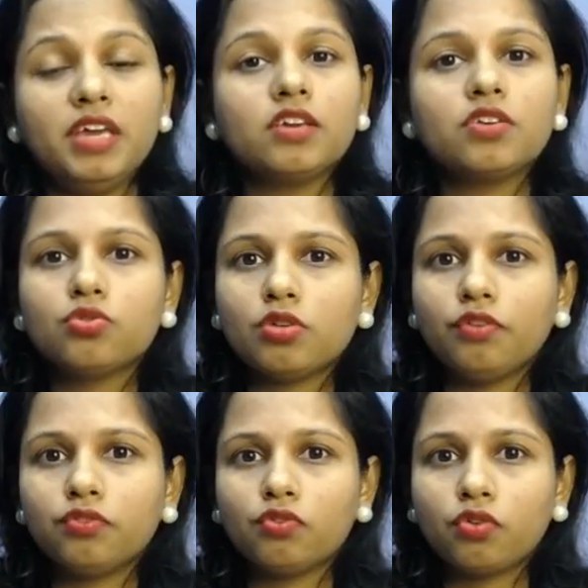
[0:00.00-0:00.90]
making use
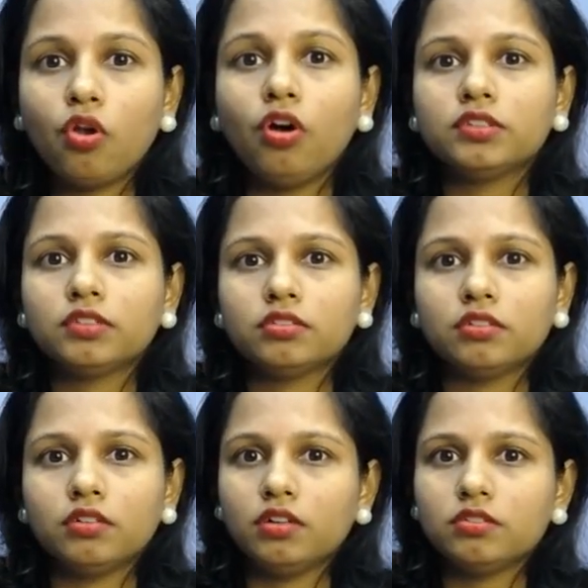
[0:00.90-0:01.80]
of cloth
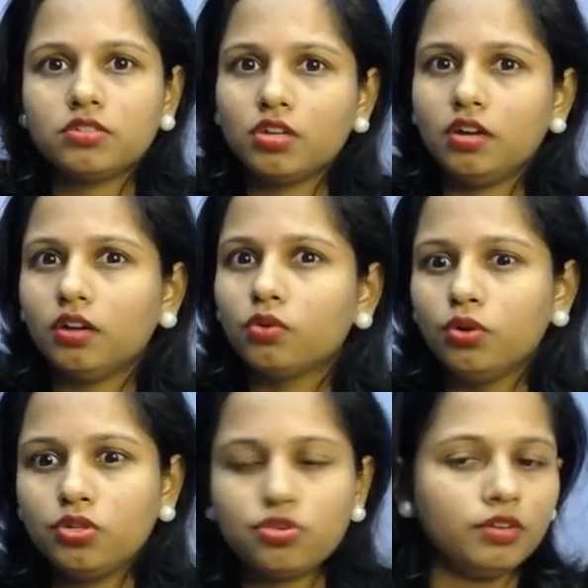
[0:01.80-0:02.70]
still a
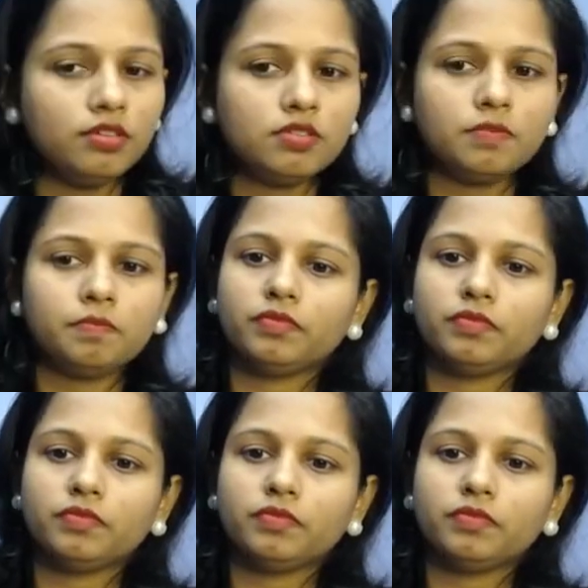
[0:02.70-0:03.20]
good choice?